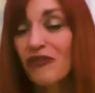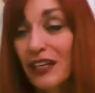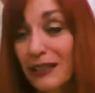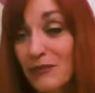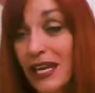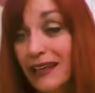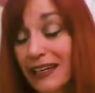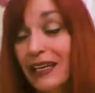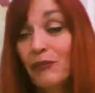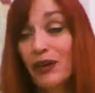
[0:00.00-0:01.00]
freedom
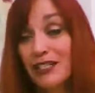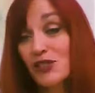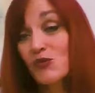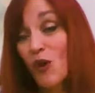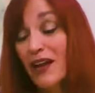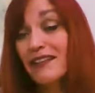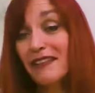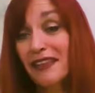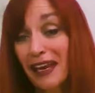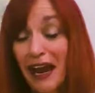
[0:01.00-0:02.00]
technique, but it is one
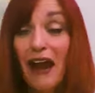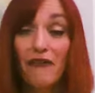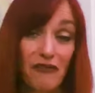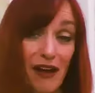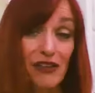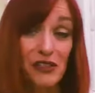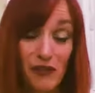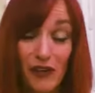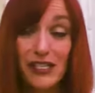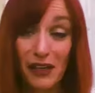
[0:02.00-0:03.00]
that I have found is
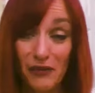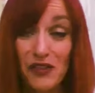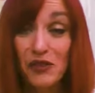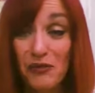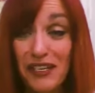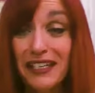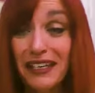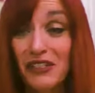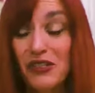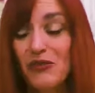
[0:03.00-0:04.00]
very self-soothing
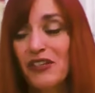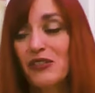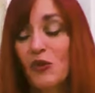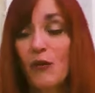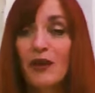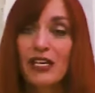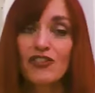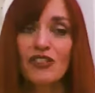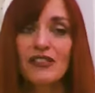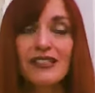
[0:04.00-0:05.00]
and soothing to our
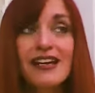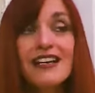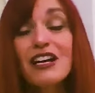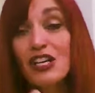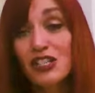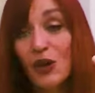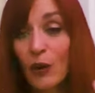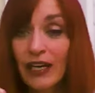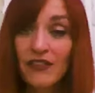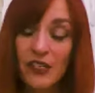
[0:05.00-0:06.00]
patients. So
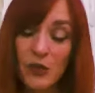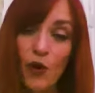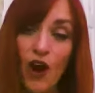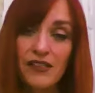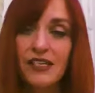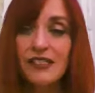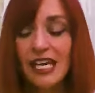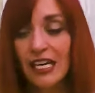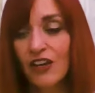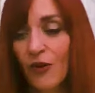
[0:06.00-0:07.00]
in this process,
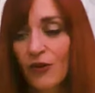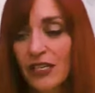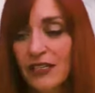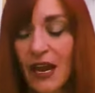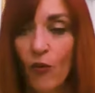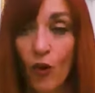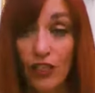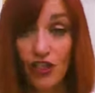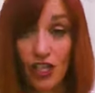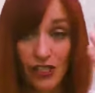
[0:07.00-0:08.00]
he noticed that when
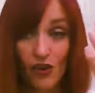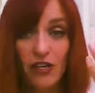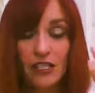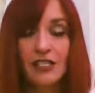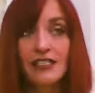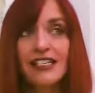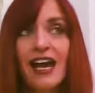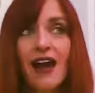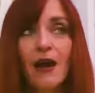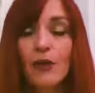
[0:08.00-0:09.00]
she started to
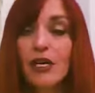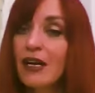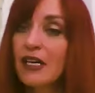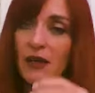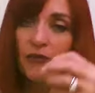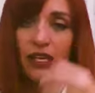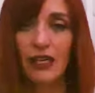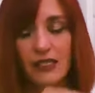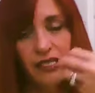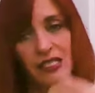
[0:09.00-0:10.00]
tap, something
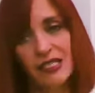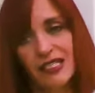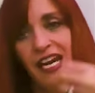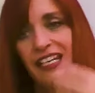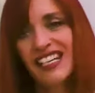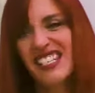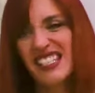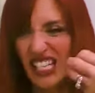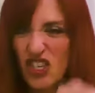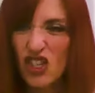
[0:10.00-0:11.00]

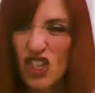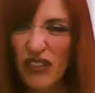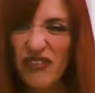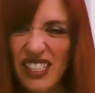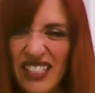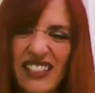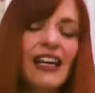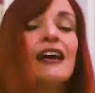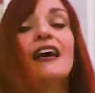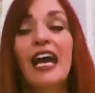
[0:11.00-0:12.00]
instantaneously shifted
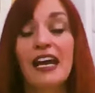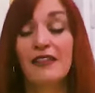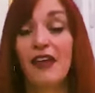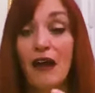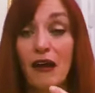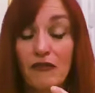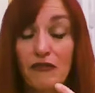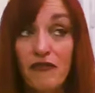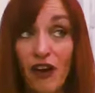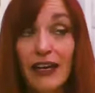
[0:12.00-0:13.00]
in that
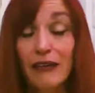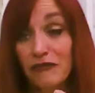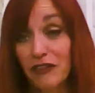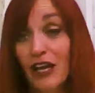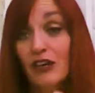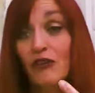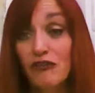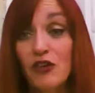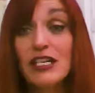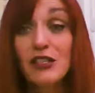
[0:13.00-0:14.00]
fight, flight, or
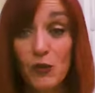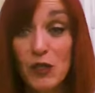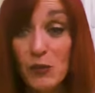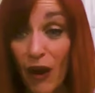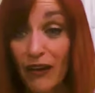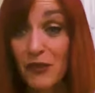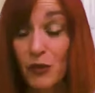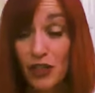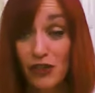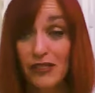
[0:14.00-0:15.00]
freeze response,
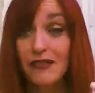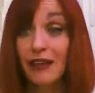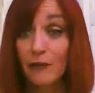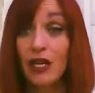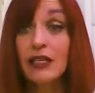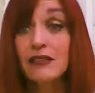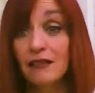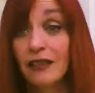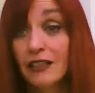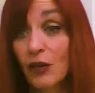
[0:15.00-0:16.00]
which is in the
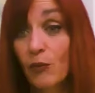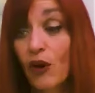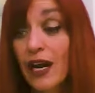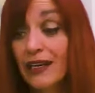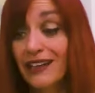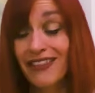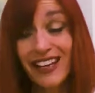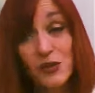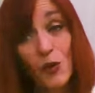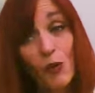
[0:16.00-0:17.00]
amygdala in the brain. And
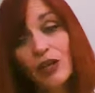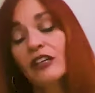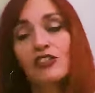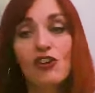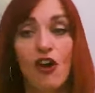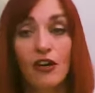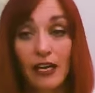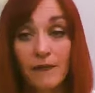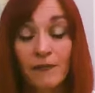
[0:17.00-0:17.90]
that's what we're going to target.